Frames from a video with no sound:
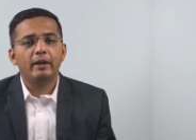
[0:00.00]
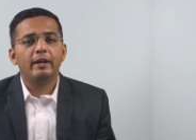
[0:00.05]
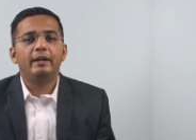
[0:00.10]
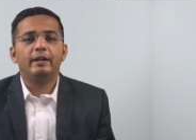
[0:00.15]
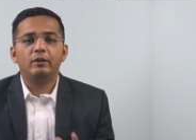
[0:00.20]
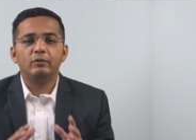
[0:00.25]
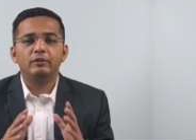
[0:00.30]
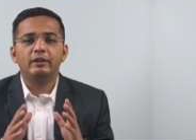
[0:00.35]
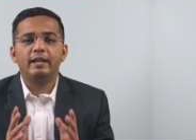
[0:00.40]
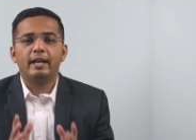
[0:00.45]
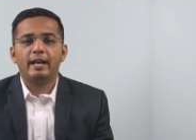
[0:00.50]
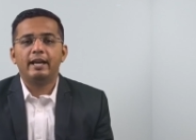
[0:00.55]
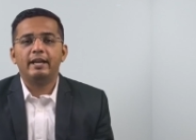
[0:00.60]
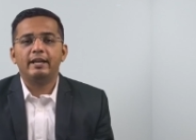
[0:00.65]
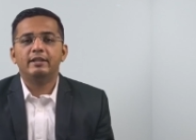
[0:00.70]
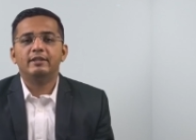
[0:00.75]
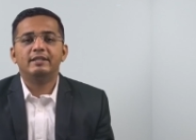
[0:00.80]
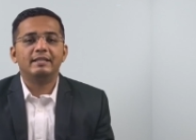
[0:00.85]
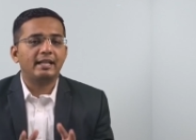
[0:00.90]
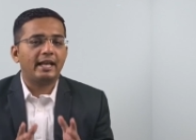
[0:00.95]
to the
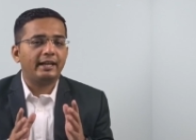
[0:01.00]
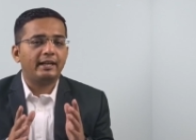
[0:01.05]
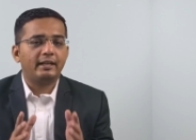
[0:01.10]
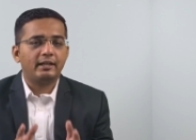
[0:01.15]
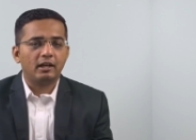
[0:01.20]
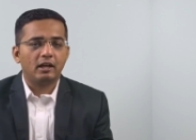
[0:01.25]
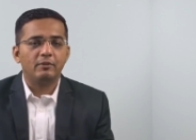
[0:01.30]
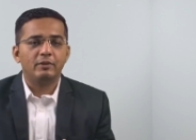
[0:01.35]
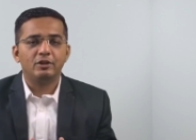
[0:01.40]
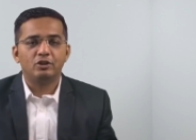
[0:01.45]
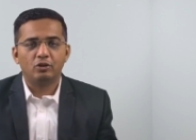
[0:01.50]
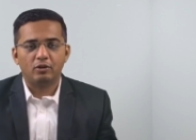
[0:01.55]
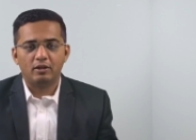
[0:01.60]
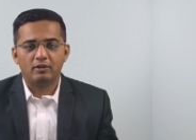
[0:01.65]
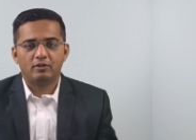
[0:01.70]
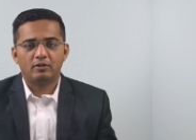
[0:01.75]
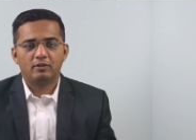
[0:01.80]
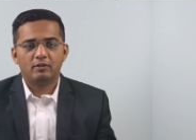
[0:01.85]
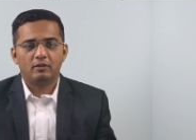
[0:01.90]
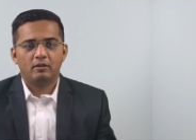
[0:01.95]
age like term
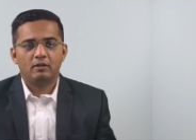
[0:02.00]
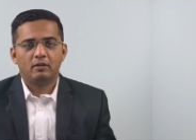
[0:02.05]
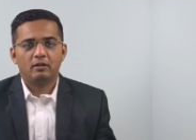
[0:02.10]
insurance.